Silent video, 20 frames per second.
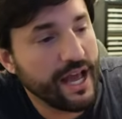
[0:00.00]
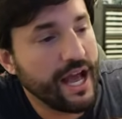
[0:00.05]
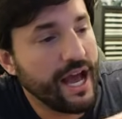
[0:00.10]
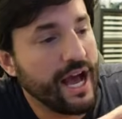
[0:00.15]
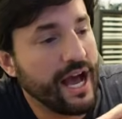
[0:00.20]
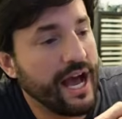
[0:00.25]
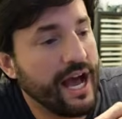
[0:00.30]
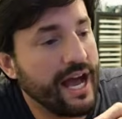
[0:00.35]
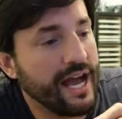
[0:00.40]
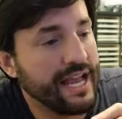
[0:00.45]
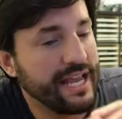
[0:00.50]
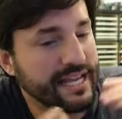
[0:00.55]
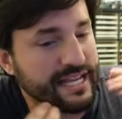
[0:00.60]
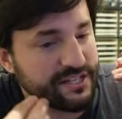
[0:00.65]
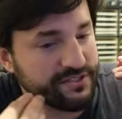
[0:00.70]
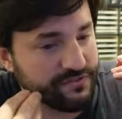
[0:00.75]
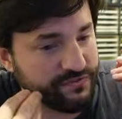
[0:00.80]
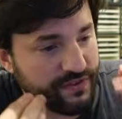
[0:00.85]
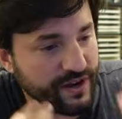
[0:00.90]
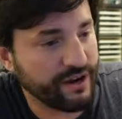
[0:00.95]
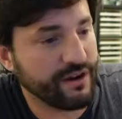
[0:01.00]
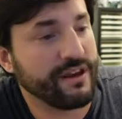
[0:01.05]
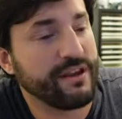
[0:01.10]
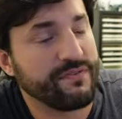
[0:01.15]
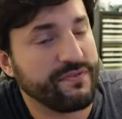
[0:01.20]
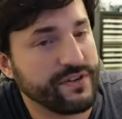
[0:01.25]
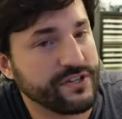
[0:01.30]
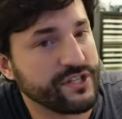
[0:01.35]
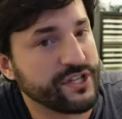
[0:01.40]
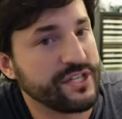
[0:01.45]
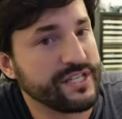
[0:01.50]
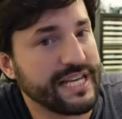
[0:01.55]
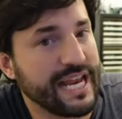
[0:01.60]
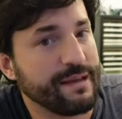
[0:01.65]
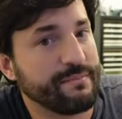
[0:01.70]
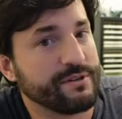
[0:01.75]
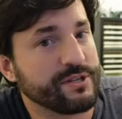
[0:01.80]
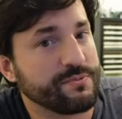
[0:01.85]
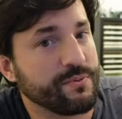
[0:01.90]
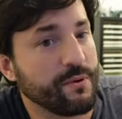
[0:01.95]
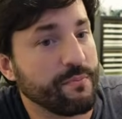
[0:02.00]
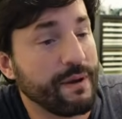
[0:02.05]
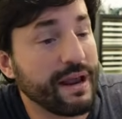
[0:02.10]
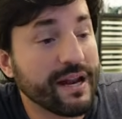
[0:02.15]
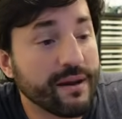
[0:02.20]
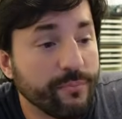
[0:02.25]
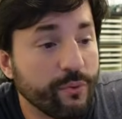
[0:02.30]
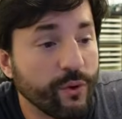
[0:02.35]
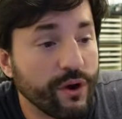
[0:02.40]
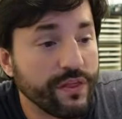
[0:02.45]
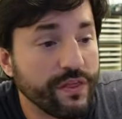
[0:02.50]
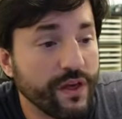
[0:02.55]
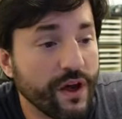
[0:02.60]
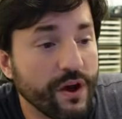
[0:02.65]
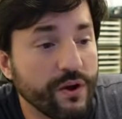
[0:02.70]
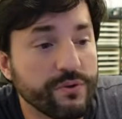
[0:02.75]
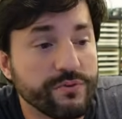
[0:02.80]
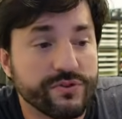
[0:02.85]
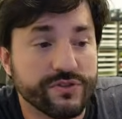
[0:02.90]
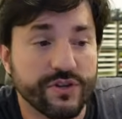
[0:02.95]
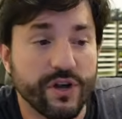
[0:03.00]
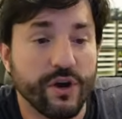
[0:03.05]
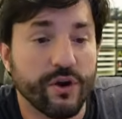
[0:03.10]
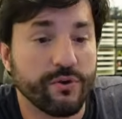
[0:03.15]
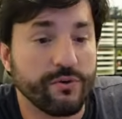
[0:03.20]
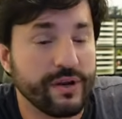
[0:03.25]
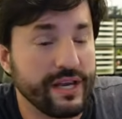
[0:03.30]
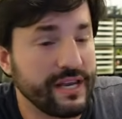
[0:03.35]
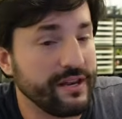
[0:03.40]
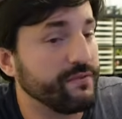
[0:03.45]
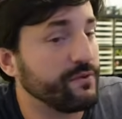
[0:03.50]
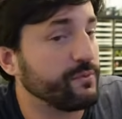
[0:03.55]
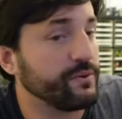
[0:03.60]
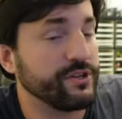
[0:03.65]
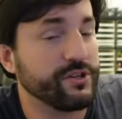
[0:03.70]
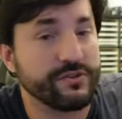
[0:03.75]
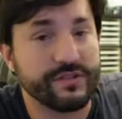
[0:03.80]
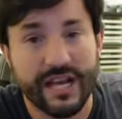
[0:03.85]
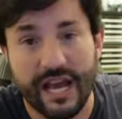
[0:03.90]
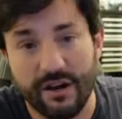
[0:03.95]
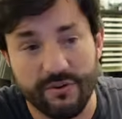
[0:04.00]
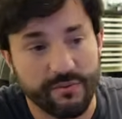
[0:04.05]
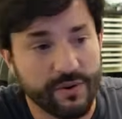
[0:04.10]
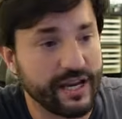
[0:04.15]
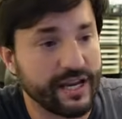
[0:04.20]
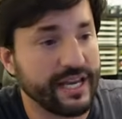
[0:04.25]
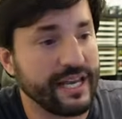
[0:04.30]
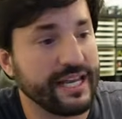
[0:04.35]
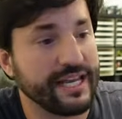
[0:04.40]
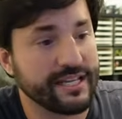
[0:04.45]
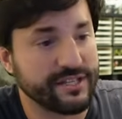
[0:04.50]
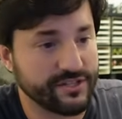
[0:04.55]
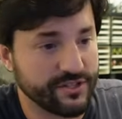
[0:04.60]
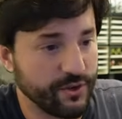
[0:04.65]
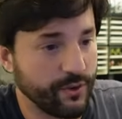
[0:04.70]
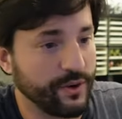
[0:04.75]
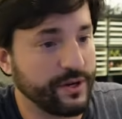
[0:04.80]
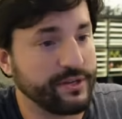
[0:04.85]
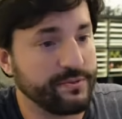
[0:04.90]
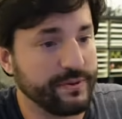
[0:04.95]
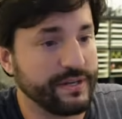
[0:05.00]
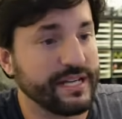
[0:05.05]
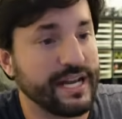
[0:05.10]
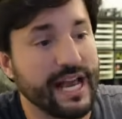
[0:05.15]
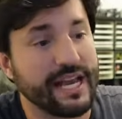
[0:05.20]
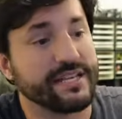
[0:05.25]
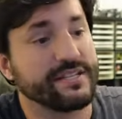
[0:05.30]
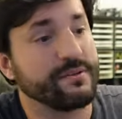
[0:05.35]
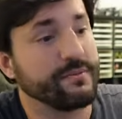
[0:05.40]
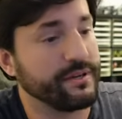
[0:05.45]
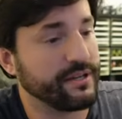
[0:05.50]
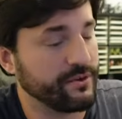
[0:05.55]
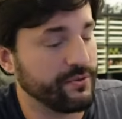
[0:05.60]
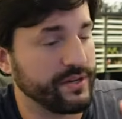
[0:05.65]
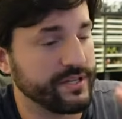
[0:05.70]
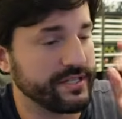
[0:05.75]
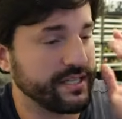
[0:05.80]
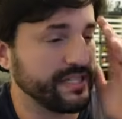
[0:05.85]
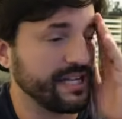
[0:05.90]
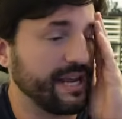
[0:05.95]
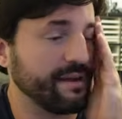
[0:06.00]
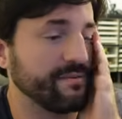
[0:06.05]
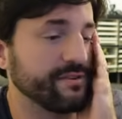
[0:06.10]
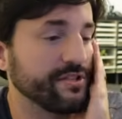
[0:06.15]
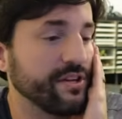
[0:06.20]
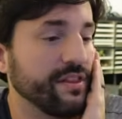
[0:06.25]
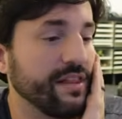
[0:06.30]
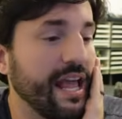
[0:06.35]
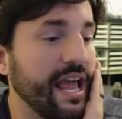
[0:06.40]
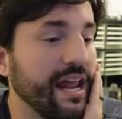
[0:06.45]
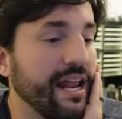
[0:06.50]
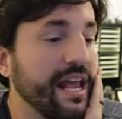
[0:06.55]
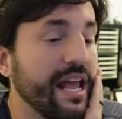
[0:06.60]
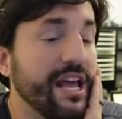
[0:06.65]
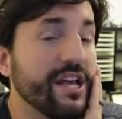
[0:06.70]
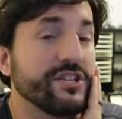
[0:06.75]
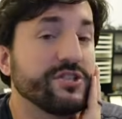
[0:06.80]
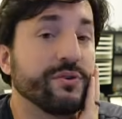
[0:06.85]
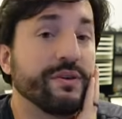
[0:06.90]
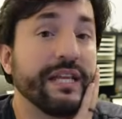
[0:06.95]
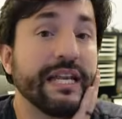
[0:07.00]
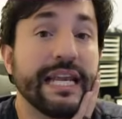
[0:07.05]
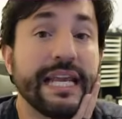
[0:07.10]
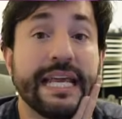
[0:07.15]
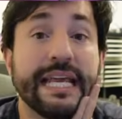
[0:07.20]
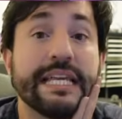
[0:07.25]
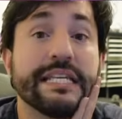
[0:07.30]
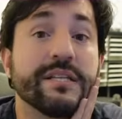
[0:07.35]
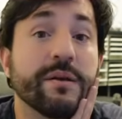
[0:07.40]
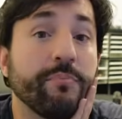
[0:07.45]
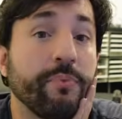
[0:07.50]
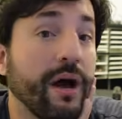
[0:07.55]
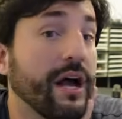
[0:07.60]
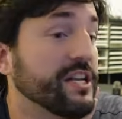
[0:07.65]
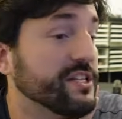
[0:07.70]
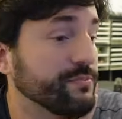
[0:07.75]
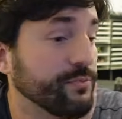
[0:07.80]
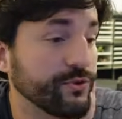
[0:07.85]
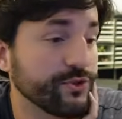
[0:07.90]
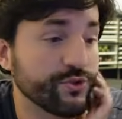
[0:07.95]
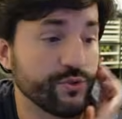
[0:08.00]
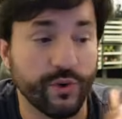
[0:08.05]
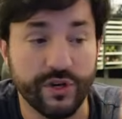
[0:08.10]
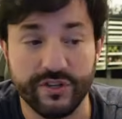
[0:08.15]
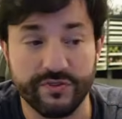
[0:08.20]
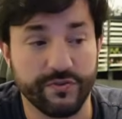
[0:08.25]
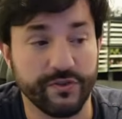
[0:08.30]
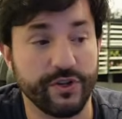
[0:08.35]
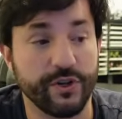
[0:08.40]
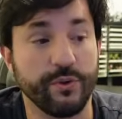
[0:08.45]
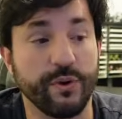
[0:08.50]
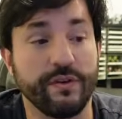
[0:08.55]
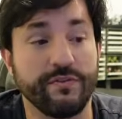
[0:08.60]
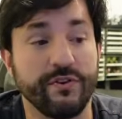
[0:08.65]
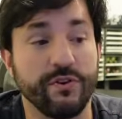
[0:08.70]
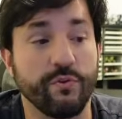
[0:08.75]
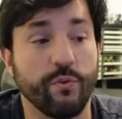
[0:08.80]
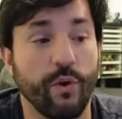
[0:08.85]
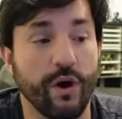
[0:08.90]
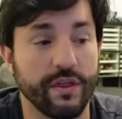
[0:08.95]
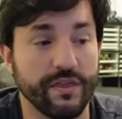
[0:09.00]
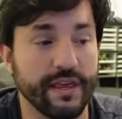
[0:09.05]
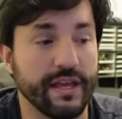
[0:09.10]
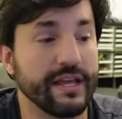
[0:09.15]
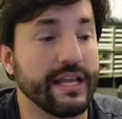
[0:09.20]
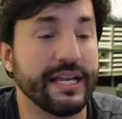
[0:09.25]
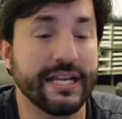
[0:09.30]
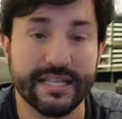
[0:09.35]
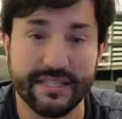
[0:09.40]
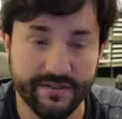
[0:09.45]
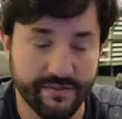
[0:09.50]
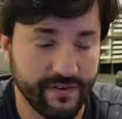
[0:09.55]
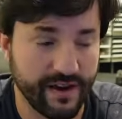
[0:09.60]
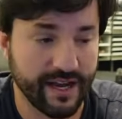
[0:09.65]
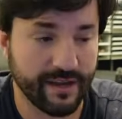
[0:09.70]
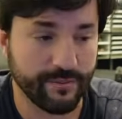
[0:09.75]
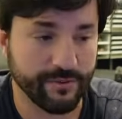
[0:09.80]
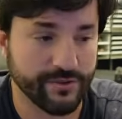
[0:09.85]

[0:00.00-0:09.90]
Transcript: It is very efficient damage per mana point though. So even when you're down ranking, it's going to be nice to increase the damage on that. So it is a possible choice for you if you want that. It is a viable